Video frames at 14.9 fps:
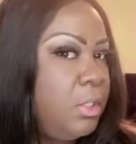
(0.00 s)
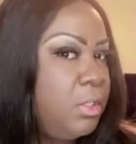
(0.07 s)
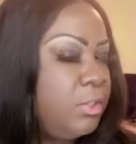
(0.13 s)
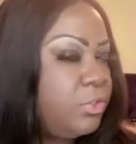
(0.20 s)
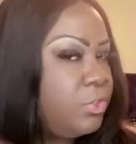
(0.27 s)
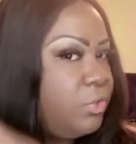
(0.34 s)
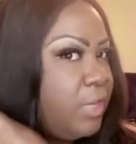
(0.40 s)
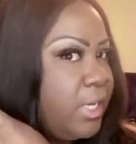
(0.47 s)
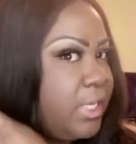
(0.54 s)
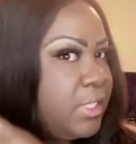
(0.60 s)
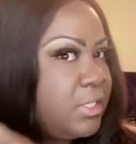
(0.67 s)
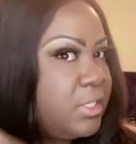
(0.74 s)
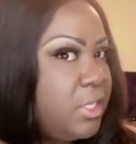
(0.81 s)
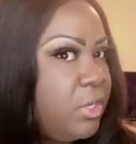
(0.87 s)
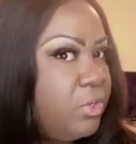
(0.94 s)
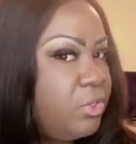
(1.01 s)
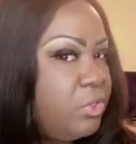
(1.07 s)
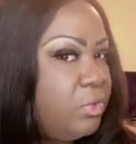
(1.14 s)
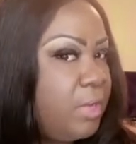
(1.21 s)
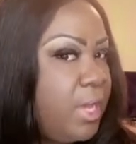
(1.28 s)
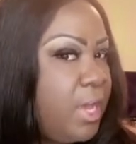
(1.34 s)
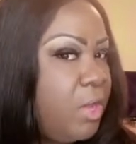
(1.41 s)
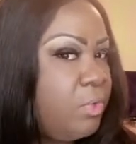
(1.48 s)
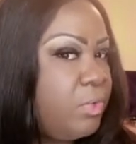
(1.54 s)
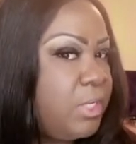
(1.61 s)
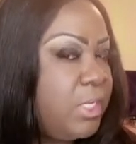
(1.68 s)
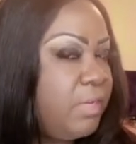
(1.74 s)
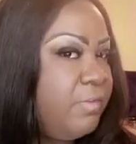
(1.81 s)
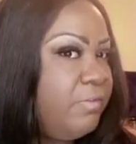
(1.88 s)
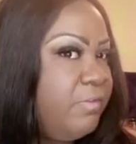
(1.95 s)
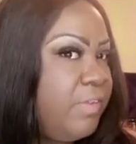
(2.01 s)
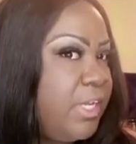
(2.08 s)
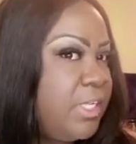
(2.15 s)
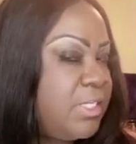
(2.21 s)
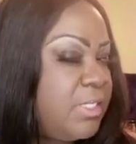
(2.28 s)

so I can tell you how we can fix